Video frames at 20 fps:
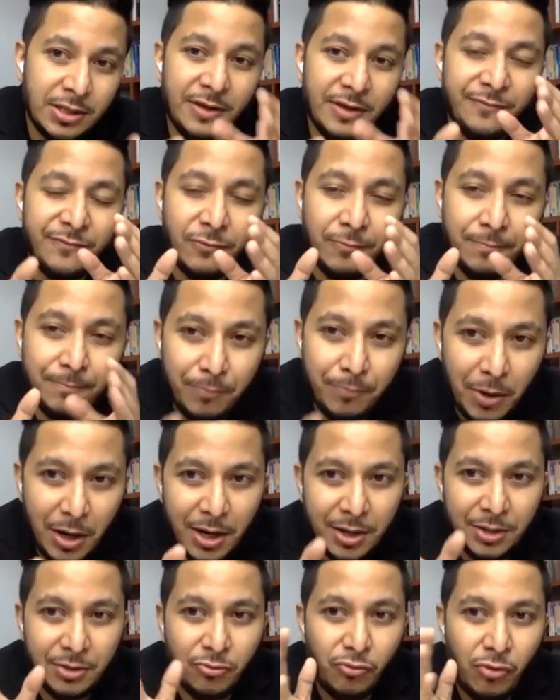if you
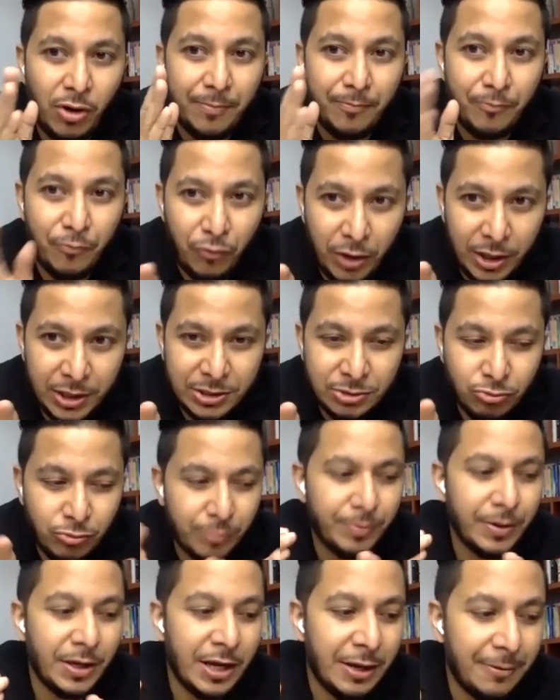buy the right price, will
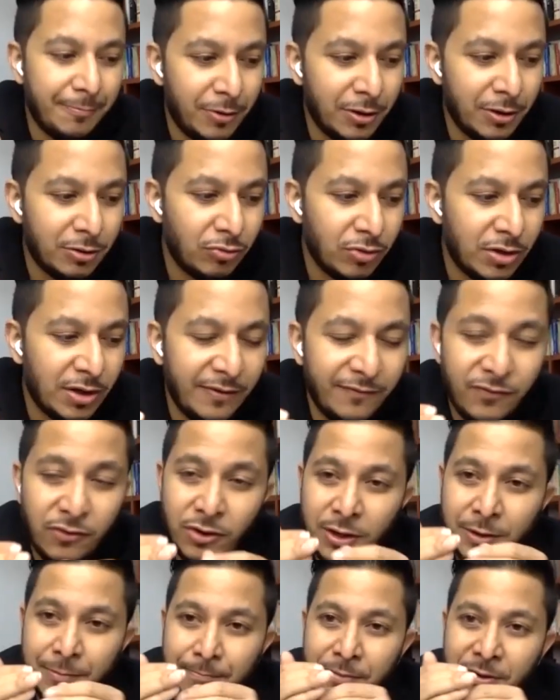be able to give you
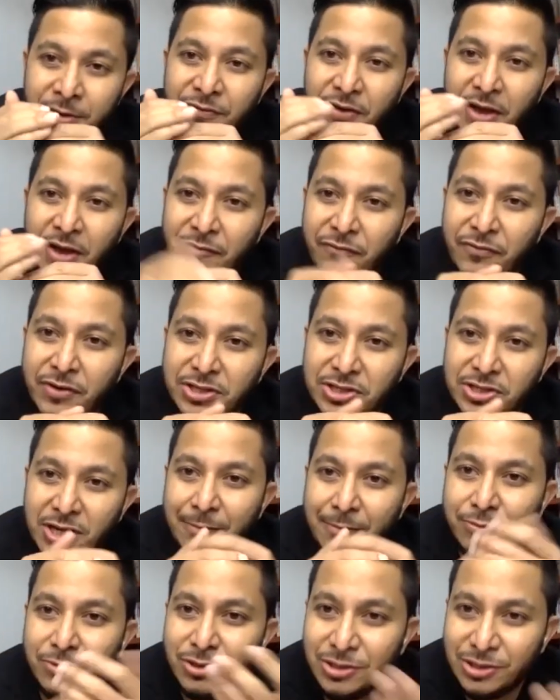above average
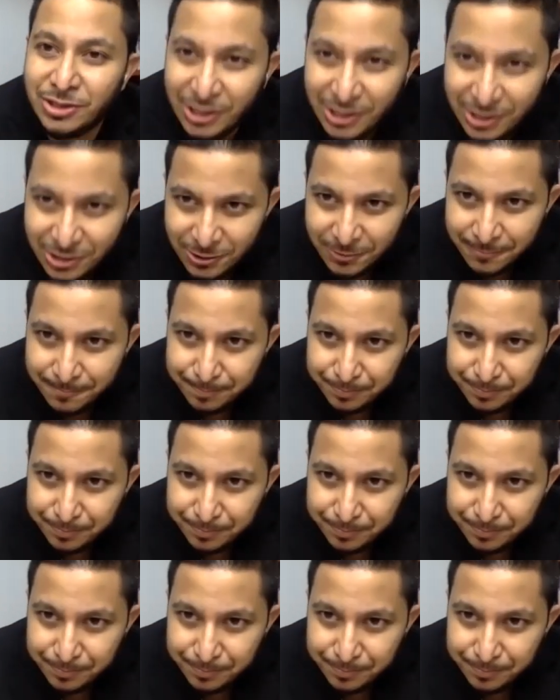capital gains